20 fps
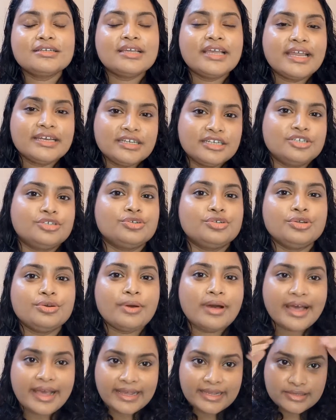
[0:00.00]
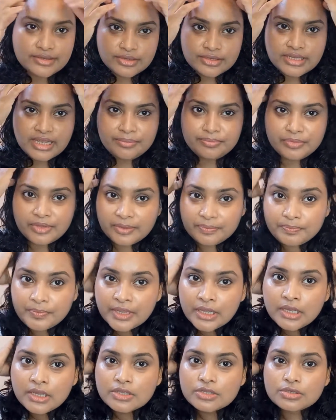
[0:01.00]
get into your eyes or something.
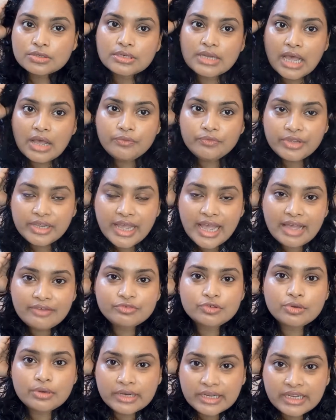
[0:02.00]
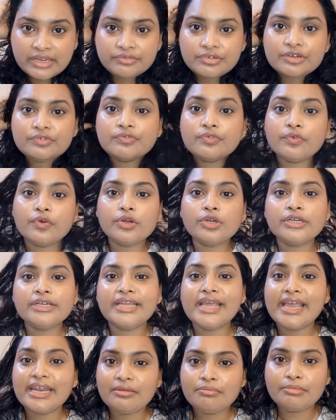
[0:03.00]
So now we have to leave it for
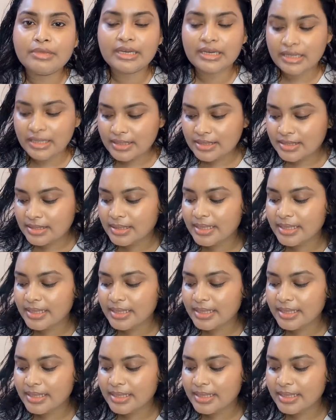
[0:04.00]
10 minutes.